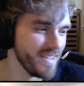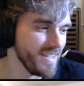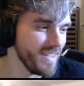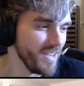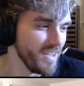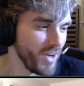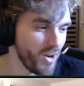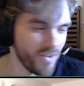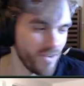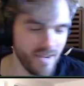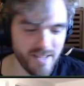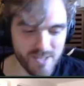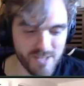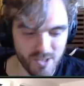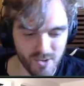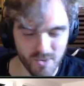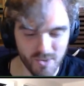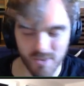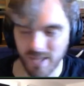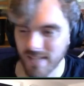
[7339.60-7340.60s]
All right,
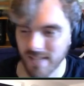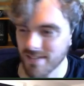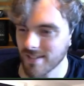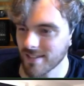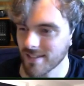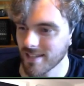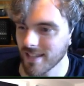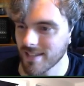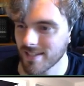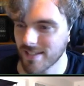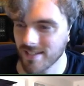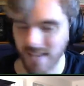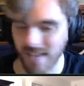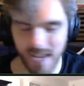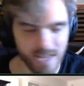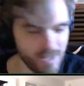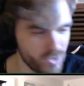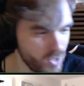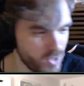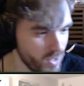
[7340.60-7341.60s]
so let's
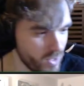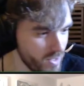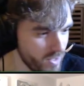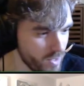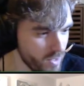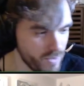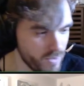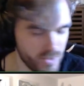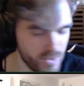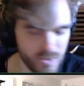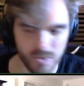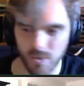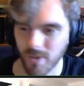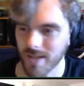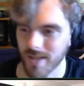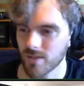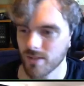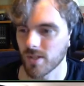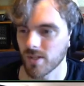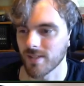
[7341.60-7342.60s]
turn it over to
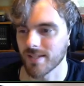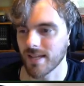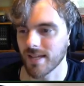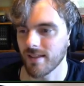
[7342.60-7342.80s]
questions.